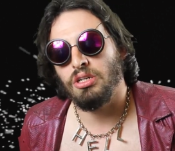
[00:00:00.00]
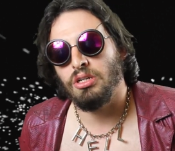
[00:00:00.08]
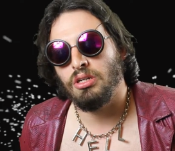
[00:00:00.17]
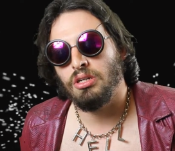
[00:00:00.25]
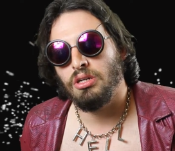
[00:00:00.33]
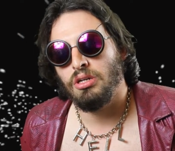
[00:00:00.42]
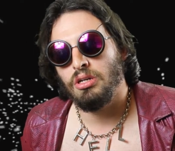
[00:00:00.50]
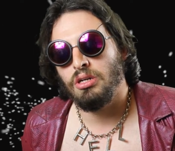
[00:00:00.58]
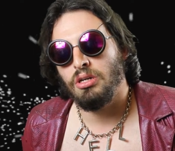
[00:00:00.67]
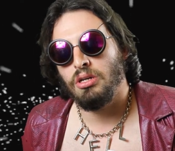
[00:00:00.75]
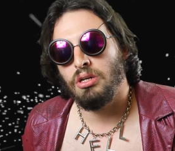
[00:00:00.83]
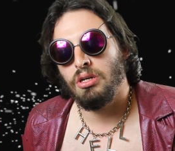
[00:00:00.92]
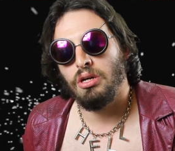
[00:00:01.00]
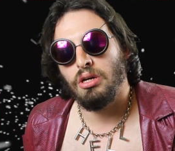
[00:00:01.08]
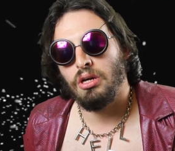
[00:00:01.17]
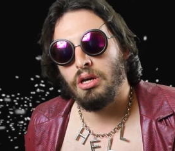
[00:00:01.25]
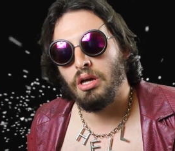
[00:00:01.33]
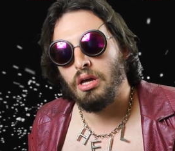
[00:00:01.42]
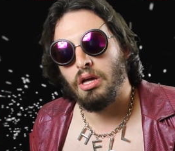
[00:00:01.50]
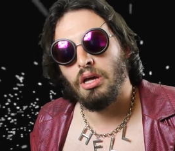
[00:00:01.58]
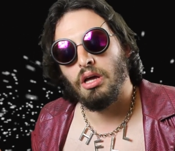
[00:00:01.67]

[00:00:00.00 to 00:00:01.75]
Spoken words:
Nobody speaks.